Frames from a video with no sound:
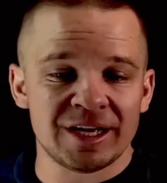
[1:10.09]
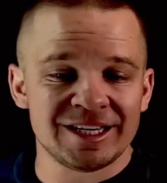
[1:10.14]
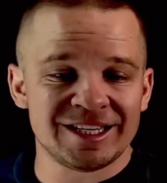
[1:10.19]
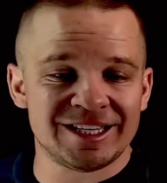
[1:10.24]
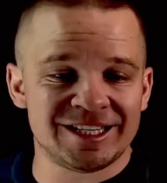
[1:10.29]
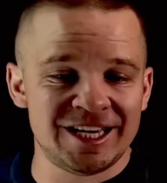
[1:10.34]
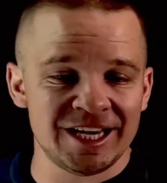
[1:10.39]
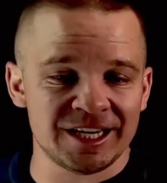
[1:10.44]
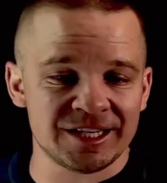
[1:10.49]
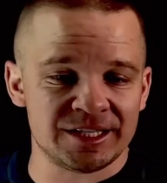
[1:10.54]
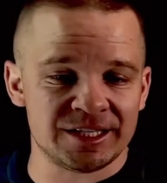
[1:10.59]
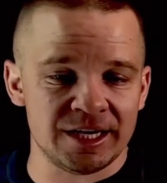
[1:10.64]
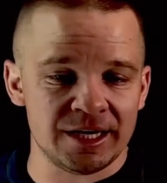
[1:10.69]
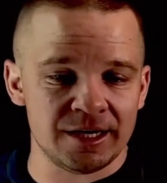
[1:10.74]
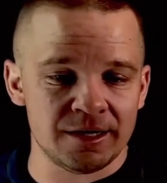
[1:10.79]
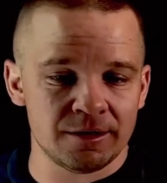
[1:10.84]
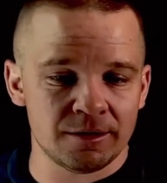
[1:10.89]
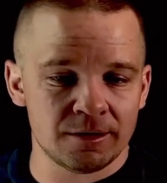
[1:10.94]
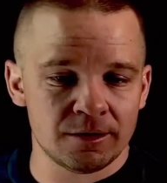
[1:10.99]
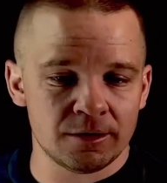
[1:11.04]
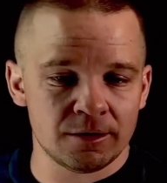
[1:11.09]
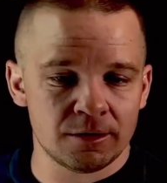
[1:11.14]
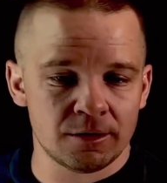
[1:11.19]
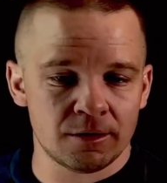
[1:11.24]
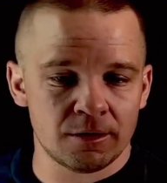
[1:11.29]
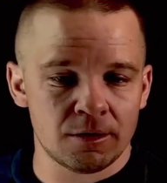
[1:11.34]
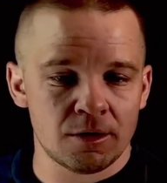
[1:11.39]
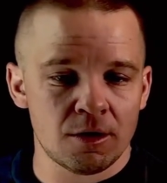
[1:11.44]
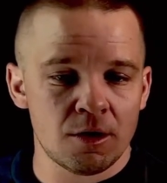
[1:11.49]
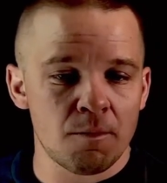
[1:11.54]
60
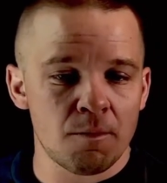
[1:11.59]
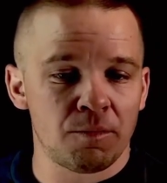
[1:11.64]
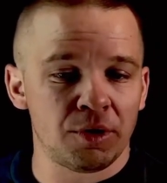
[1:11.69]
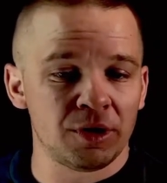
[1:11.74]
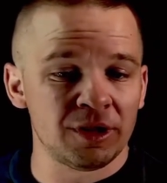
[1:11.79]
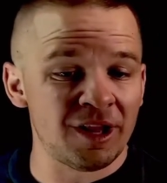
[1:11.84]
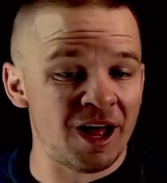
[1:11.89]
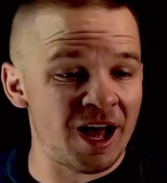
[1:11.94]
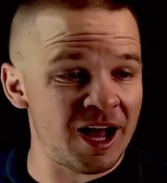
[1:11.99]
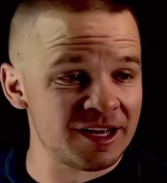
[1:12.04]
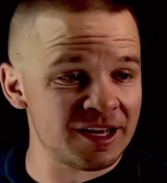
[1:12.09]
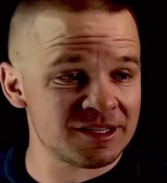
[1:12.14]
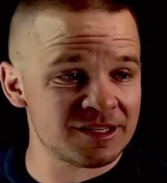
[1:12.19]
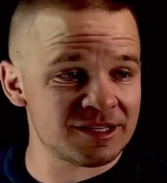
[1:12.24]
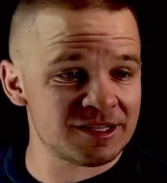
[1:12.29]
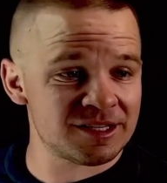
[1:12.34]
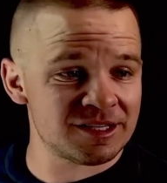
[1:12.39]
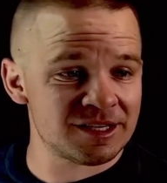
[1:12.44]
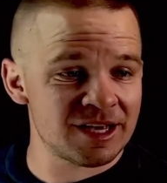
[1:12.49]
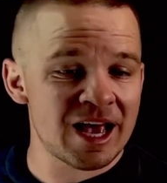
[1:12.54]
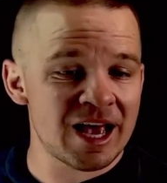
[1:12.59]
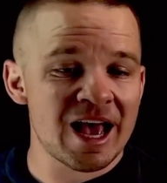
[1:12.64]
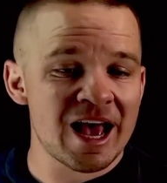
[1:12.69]
plus